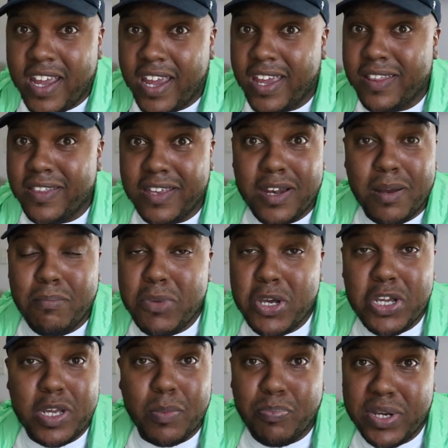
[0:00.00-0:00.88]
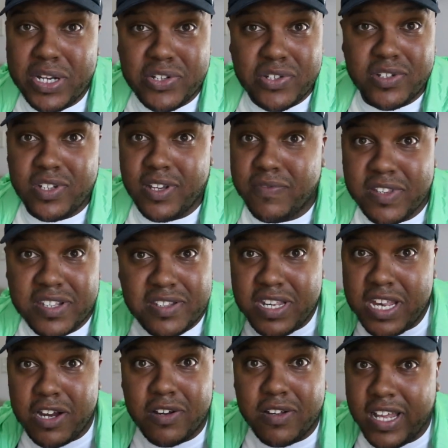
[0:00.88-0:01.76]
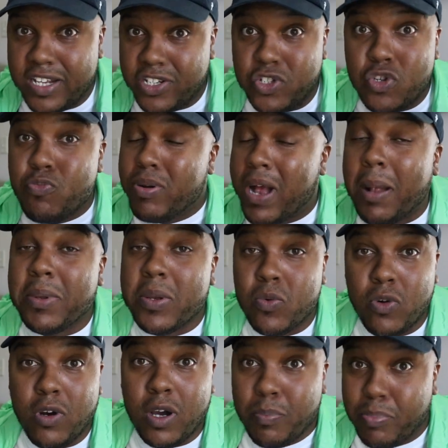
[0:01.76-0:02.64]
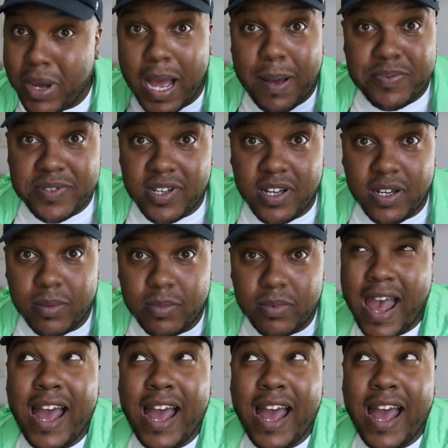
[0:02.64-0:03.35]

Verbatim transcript: and then a million pictures of the sneaker that you probably want pops up.